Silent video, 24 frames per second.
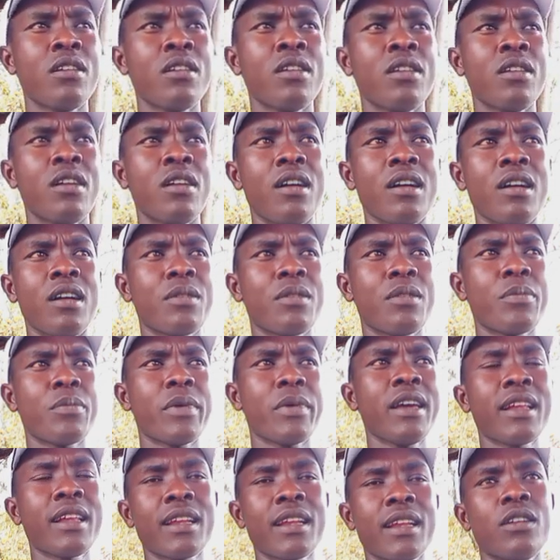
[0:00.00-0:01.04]
at my
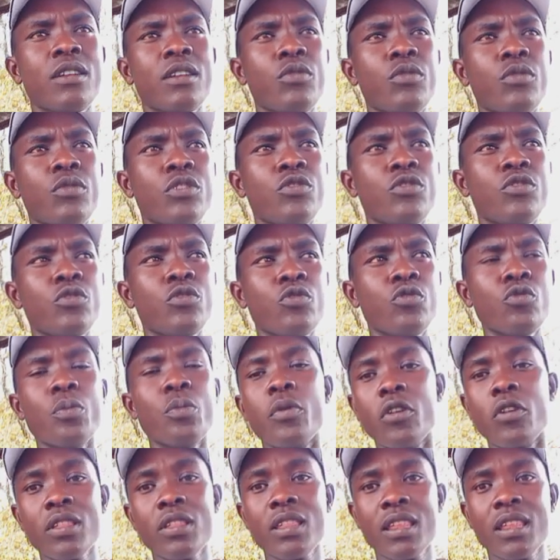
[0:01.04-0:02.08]
area we do both
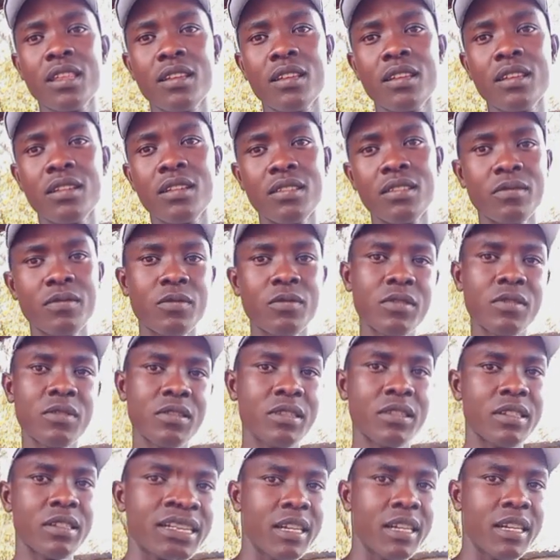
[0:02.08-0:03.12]

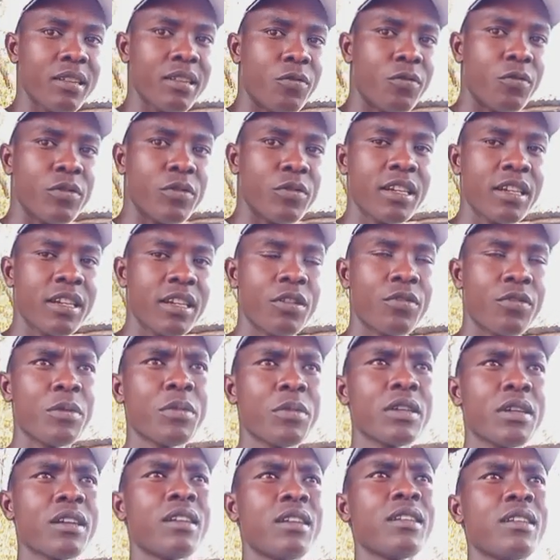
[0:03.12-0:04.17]
dairy farming
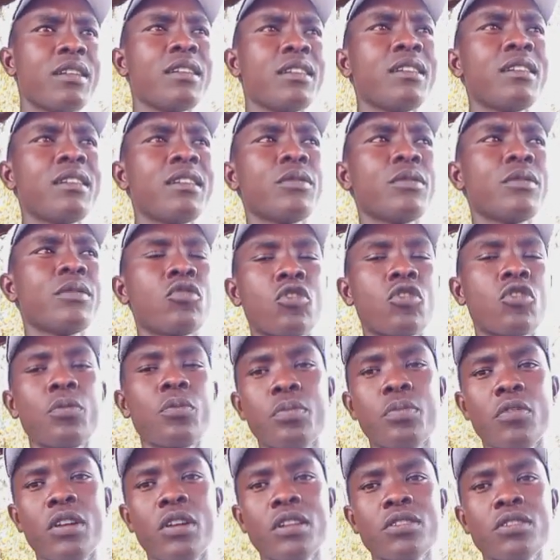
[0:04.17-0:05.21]
and crop
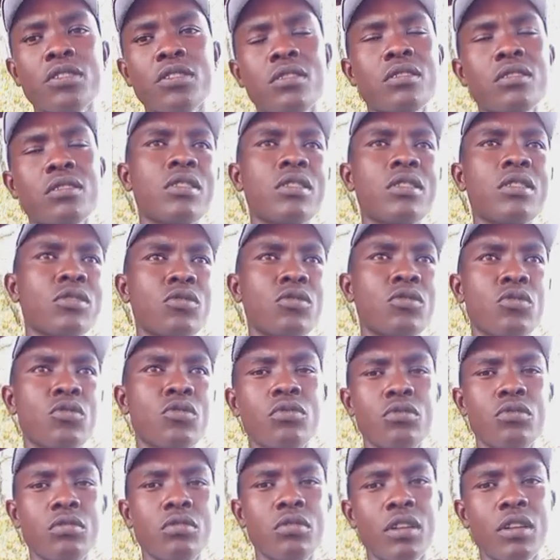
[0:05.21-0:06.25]
production so as
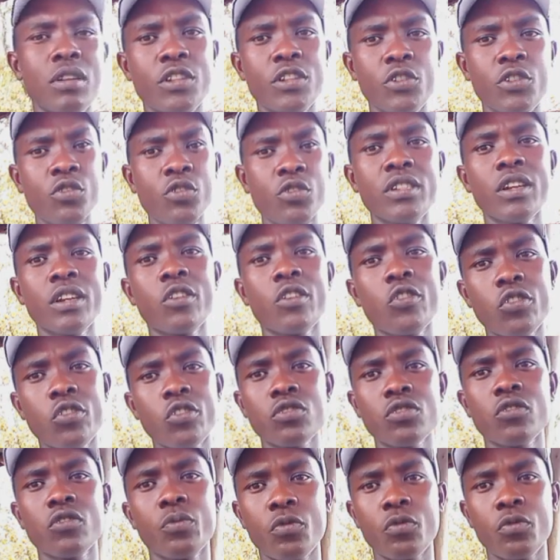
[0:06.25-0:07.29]
to reduce the cost of
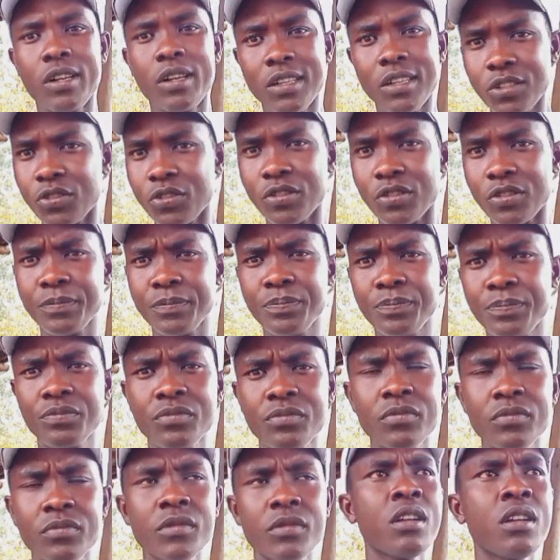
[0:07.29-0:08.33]
production.
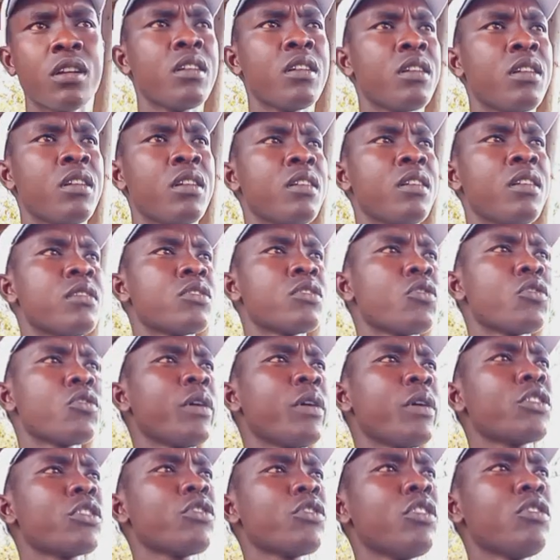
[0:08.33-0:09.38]
So make
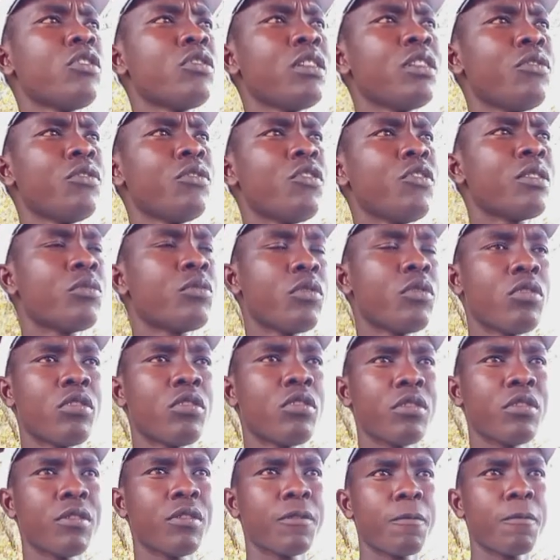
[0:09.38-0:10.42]
sure you give your animal
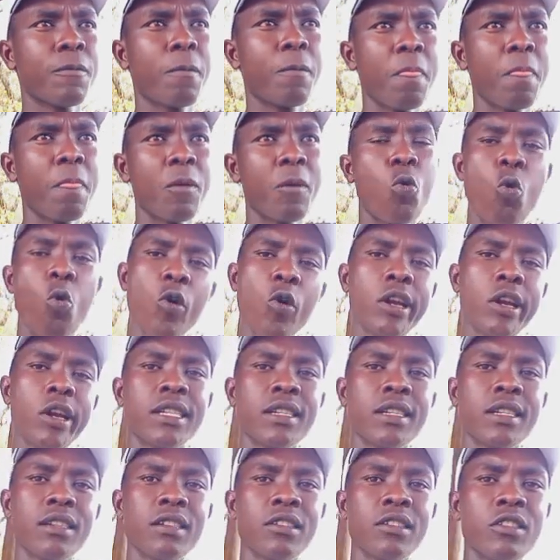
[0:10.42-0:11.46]

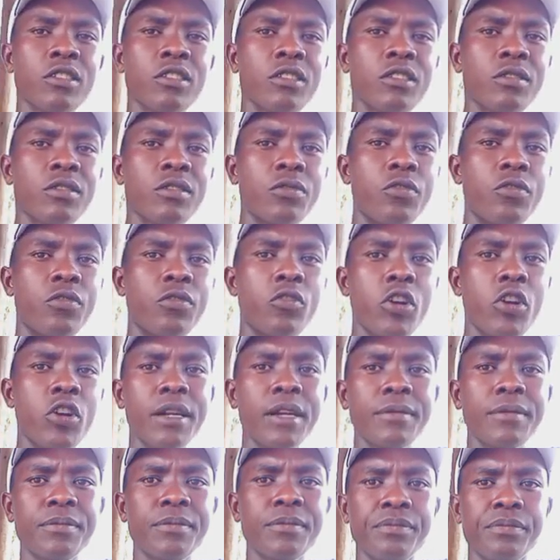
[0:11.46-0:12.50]
quality fodder
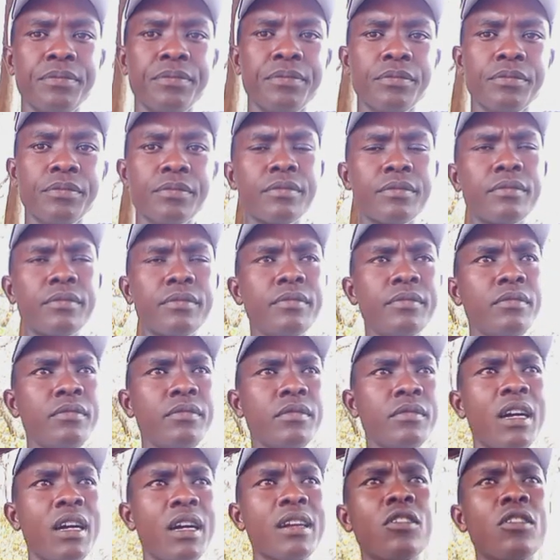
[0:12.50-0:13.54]

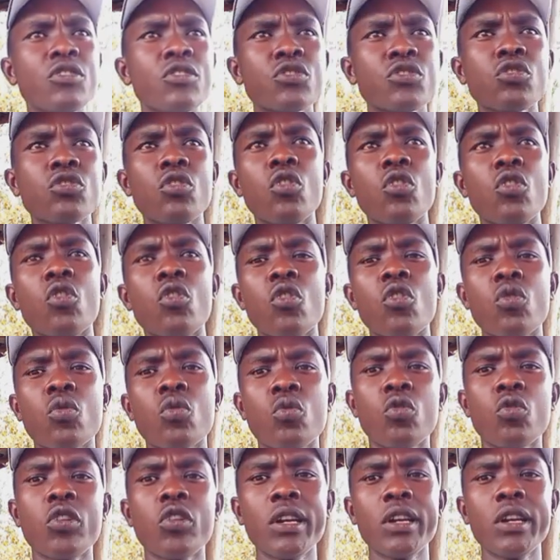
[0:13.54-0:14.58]
and also
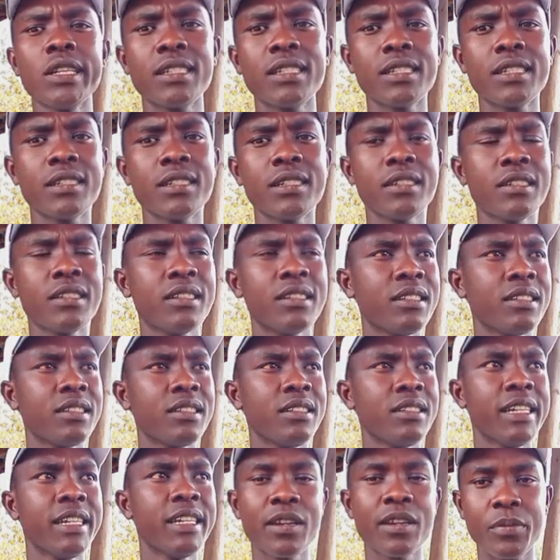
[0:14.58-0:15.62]
quality
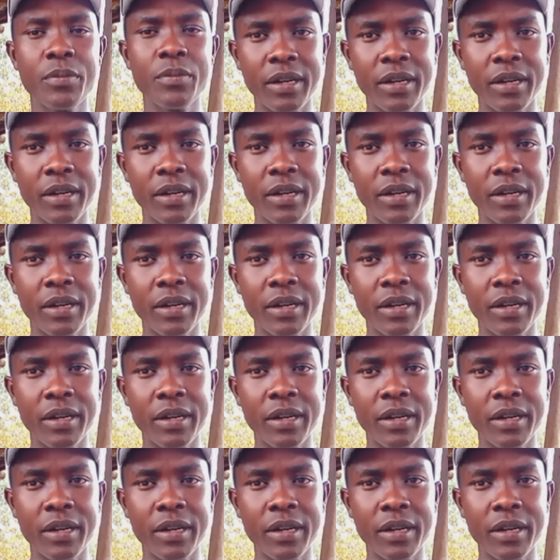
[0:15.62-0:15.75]
dairy milk.